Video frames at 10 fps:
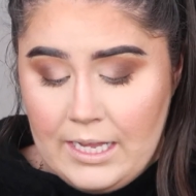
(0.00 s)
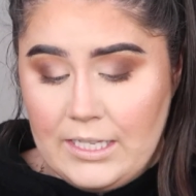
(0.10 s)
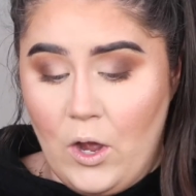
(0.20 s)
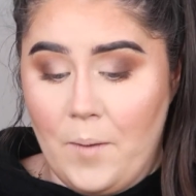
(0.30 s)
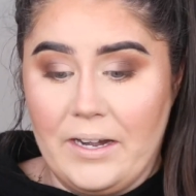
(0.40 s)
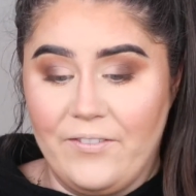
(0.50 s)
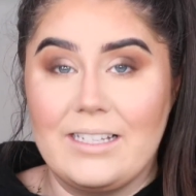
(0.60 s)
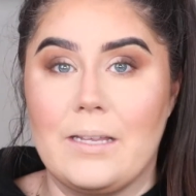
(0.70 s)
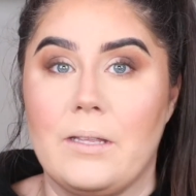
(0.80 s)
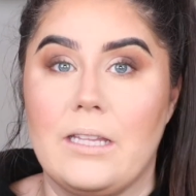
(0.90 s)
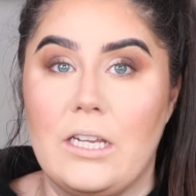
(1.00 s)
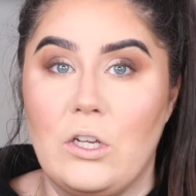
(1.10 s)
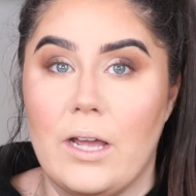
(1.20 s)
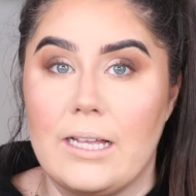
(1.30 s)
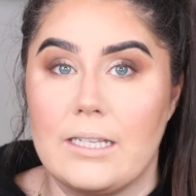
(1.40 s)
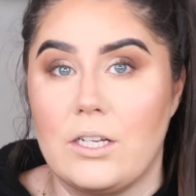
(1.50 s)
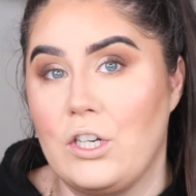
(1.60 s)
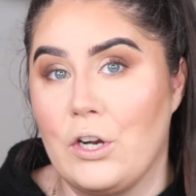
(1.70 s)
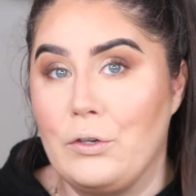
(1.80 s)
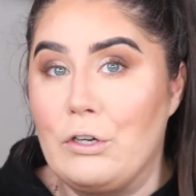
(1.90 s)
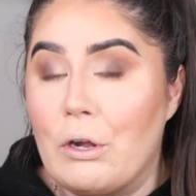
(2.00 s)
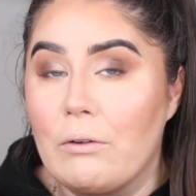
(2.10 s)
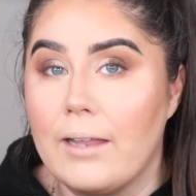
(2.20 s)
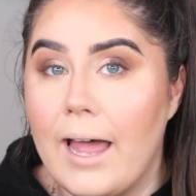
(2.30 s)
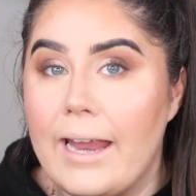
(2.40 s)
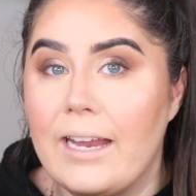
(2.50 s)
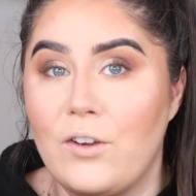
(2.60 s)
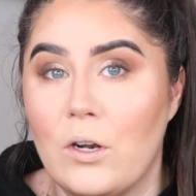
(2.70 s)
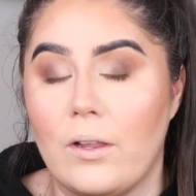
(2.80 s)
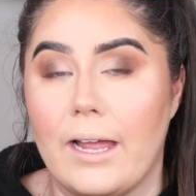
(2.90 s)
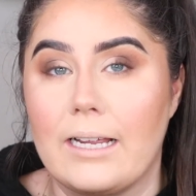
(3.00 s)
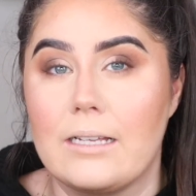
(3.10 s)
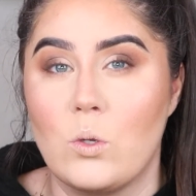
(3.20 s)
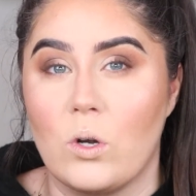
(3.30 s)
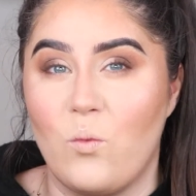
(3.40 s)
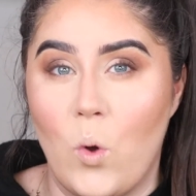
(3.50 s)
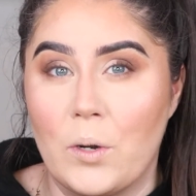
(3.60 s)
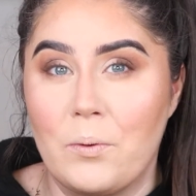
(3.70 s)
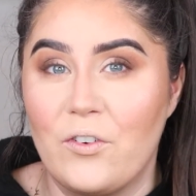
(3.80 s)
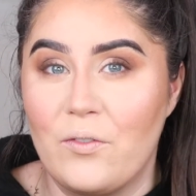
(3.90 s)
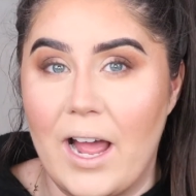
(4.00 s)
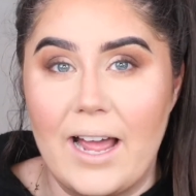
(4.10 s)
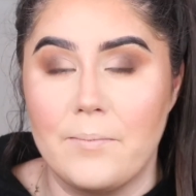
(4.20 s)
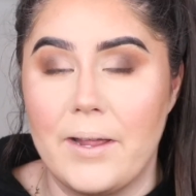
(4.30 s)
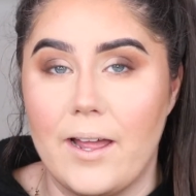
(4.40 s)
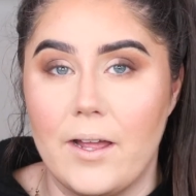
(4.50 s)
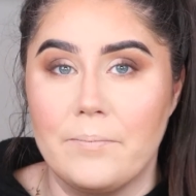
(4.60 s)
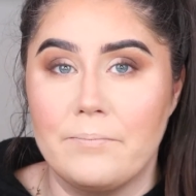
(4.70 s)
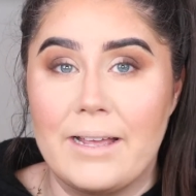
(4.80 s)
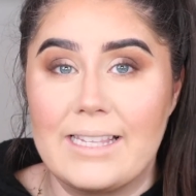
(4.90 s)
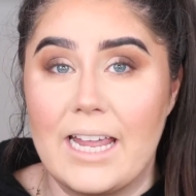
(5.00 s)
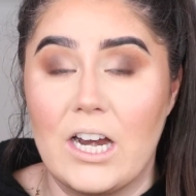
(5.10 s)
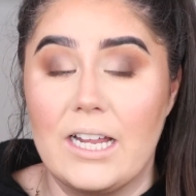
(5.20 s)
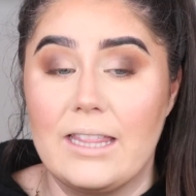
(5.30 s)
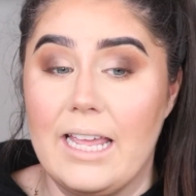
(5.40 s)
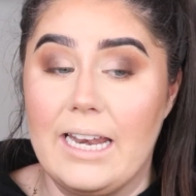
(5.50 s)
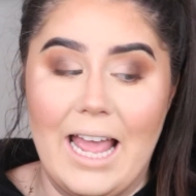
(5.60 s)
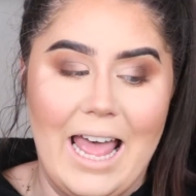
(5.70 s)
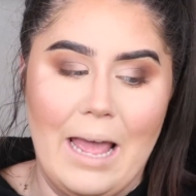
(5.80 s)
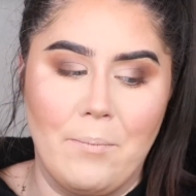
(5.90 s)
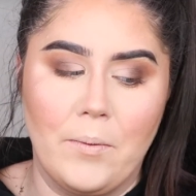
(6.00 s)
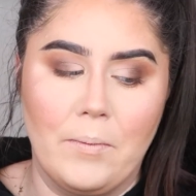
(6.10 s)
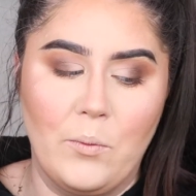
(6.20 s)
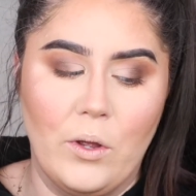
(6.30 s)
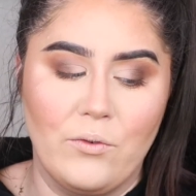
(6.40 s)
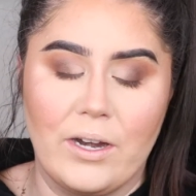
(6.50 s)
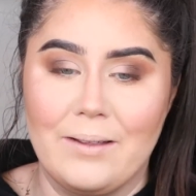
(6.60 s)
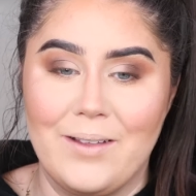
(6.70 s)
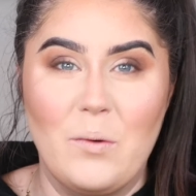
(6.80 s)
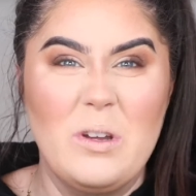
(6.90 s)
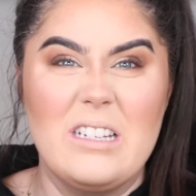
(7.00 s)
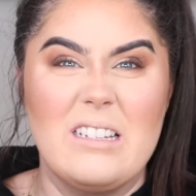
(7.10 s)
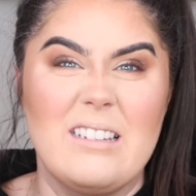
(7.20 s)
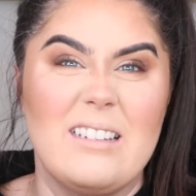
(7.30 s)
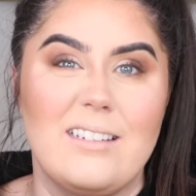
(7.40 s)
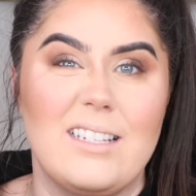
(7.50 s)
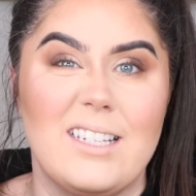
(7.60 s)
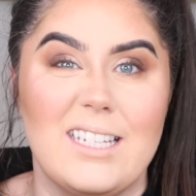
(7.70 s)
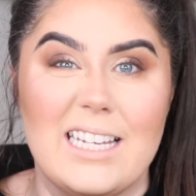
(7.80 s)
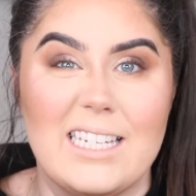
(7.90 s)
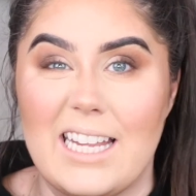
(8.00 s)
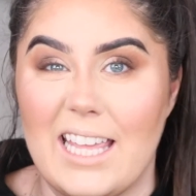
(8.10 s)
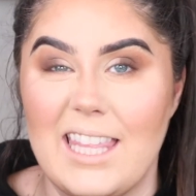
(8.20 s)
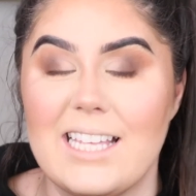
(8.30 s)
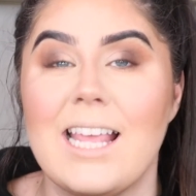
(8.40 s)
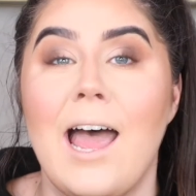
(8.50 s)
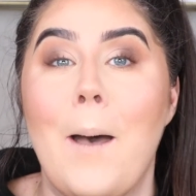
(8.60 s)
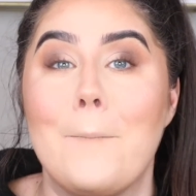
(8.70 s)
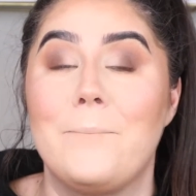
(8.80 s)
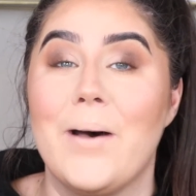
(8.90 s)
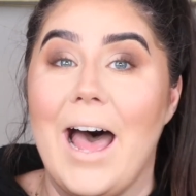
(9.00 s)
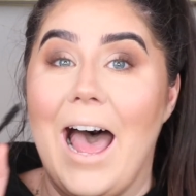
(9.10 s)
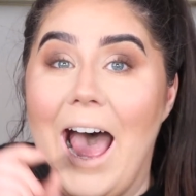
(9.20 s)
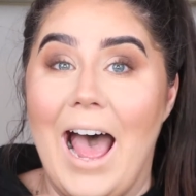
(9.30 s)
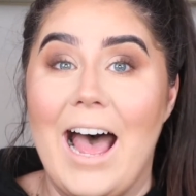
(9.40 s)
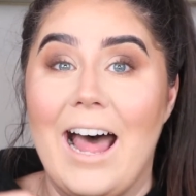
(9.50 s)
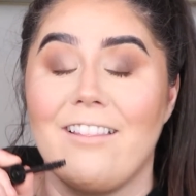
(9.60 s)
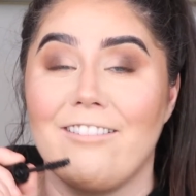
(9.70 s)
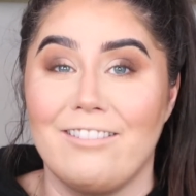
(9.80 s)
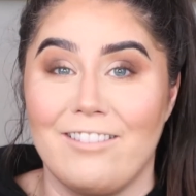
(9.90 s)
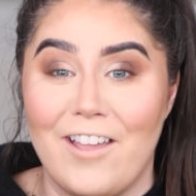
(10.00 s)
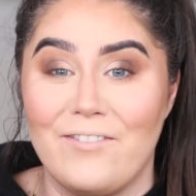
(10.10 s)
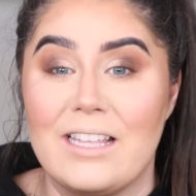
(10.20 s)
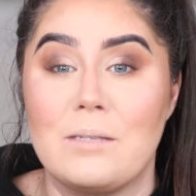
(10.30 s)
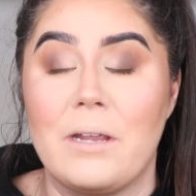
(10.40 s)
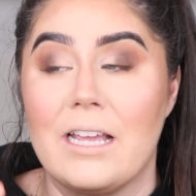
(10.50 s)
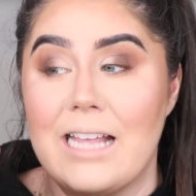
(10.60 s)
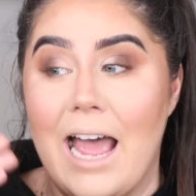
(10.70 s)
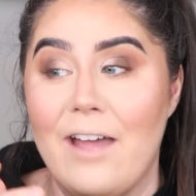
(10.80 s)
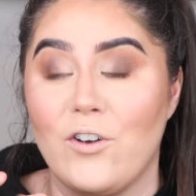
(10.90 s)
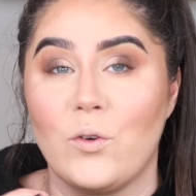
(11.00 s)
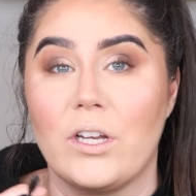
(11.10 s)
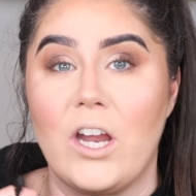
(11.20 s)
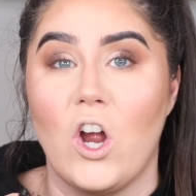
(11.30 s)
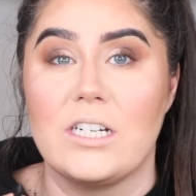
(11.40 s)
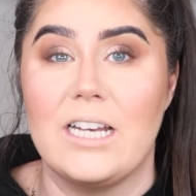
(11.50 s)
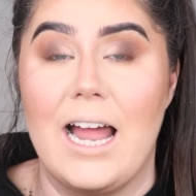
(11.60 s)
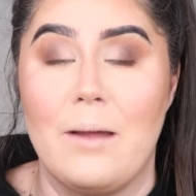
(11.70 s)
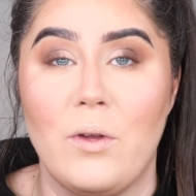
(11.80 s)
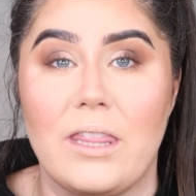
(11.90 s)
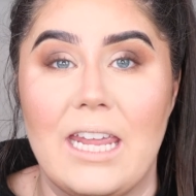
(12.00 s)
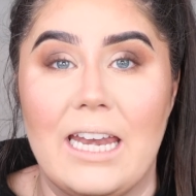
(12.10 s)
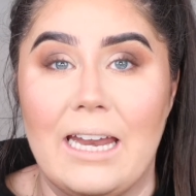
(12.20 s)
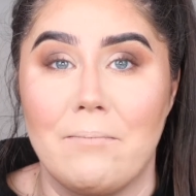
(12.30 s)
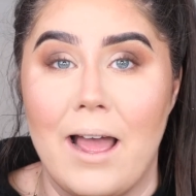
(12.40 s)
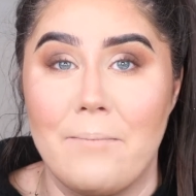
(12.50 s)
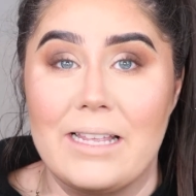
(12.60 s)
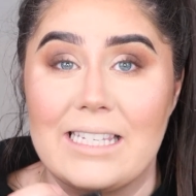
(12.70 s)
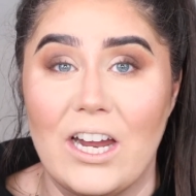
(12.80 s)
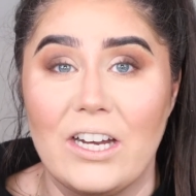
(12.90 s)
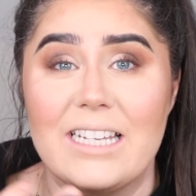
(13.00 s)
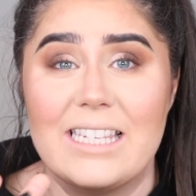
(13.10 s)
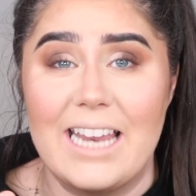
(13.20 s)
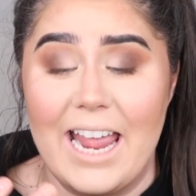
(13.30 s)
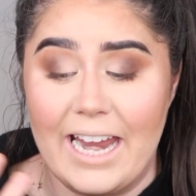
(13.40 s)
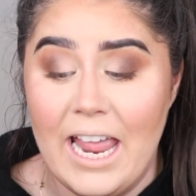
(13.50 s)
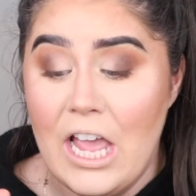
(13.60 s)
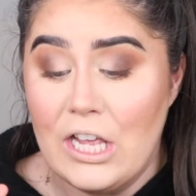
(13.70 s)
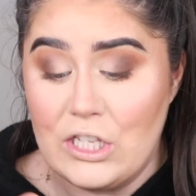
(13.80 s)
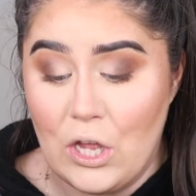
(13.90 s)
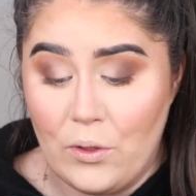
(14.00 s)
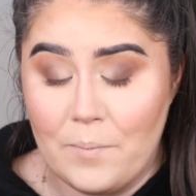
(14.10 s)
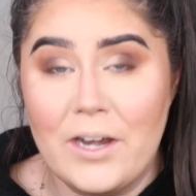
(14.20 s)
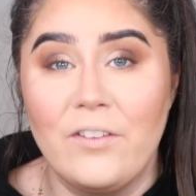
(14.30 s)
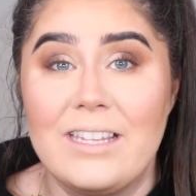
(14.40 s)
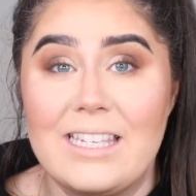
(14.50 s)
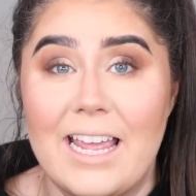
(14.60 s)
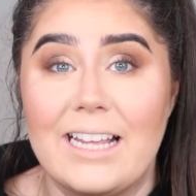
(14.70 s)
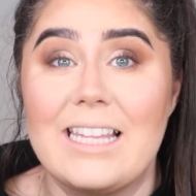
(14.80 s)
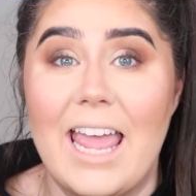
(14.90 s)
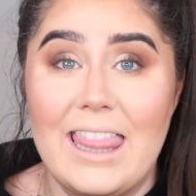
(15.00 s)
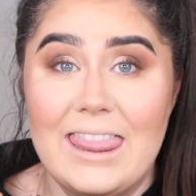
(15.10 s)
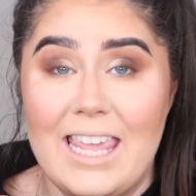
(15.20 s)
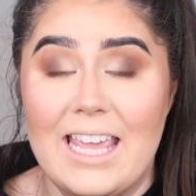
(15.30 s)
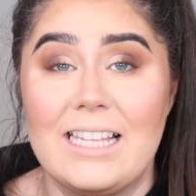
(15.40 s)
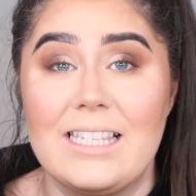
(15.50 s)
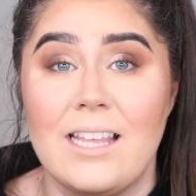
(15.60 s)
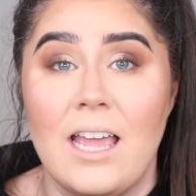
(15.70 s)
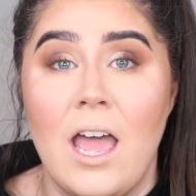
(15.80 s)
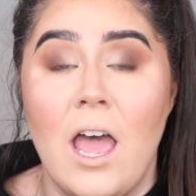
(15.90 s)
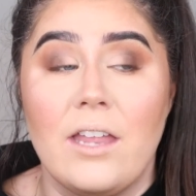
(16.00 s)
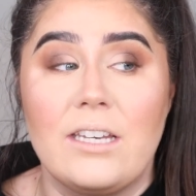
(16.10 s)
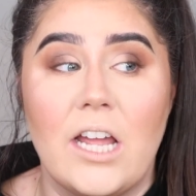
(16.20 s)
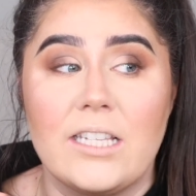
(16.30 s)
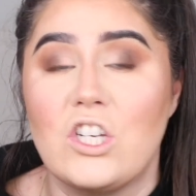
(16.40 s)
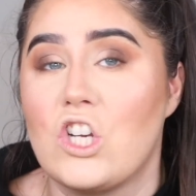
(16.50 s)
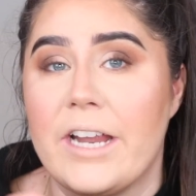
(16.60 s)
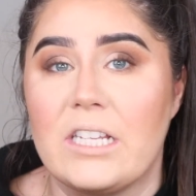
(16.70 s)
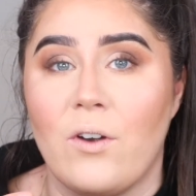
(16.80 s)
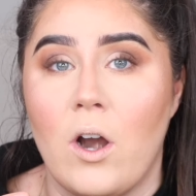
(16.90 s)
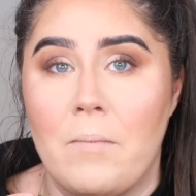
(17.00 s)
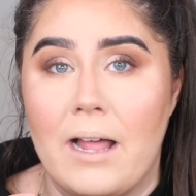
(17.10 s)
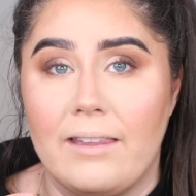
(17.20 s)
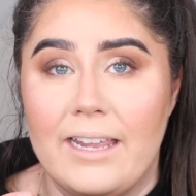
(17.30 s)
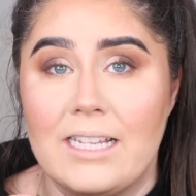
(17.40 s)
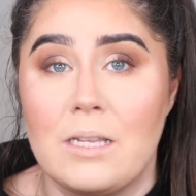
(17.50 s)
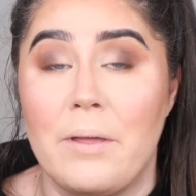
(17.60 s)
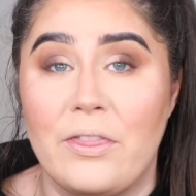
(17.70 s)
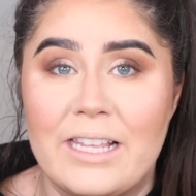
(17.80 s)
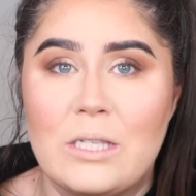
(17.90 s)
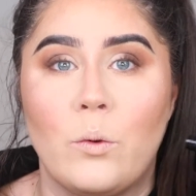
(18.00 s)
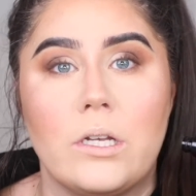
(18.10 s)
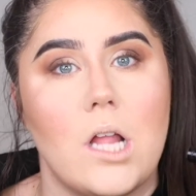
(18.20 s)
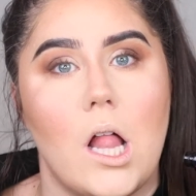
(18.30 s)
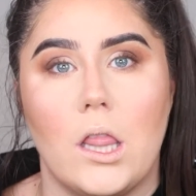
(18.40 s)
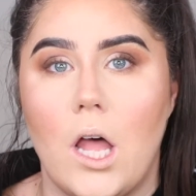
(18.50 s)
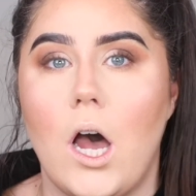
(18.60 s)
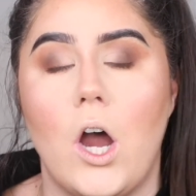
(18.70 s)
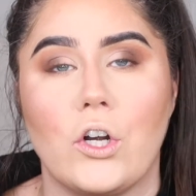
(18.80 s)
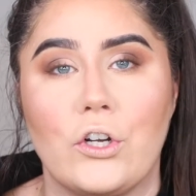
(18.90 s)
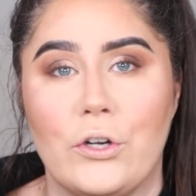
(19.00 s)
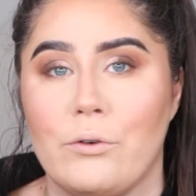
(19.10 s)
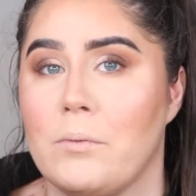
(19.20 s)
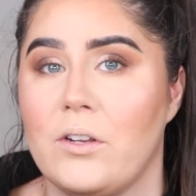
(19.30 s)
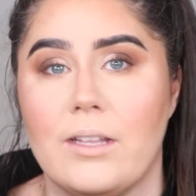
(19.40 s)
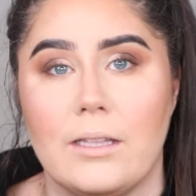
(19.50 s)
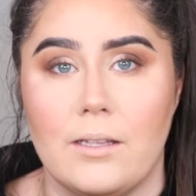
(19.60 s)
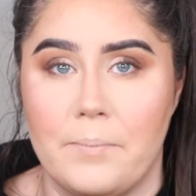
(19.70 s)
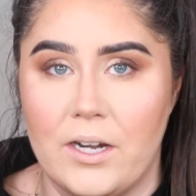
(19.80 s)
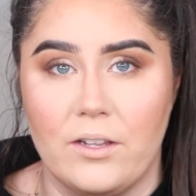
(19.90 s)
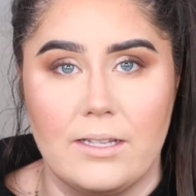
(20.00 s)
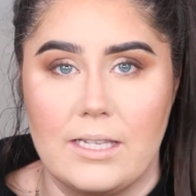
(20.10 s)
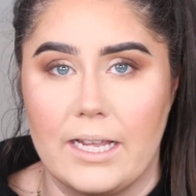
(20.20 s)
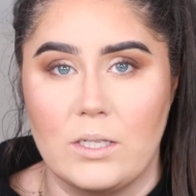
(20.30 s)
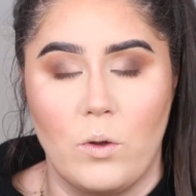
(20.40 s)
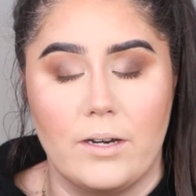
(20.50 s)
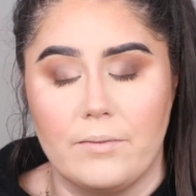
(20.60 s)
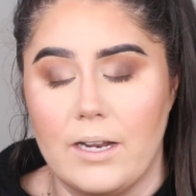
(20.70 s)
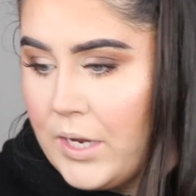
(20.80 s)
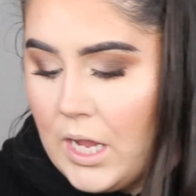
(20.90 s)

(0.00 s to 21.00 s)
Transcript: So I mean, if that's something that you guys, you know, you don't like, if you don't like sort of waterproof mascara, then I probably wouldn't tend to get this. But I love this, because I have a really hard time with getting my mascara to stay. So the Better Than Sex and this doesn't transfer on my lids, but this one's a lot harder to remove than the Better Than Sex one.